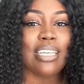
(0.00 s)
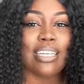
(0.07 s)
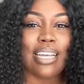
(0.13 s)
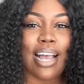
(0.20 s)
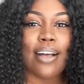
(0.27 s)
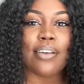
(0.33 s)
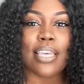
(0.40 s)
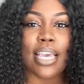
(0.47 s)

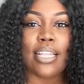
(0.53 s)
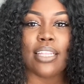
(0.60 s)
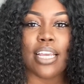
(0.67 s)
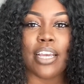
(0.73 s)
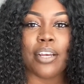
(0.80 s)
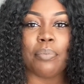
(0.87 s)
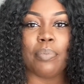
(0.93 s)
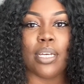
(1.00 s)
I'll get
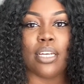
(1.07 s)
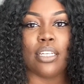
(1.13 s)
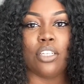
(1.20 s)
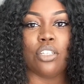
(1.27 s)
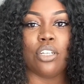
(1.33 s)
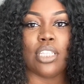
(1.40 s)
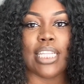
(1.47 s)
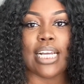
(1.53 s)
there, but you
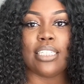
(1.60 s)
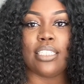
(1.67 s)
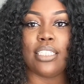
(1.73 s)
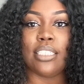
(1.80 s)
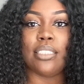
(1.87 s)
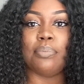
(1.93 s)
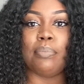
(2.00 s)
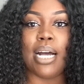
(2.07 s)
know, that's
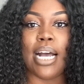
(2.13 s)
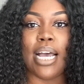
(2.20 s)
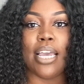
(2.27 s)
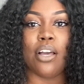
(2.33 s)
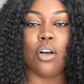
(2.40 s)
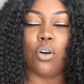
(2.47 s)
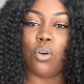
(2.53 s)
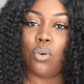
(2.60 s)
just my
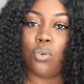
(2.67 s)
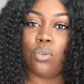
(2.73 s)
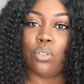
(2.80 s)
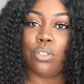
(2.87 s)
own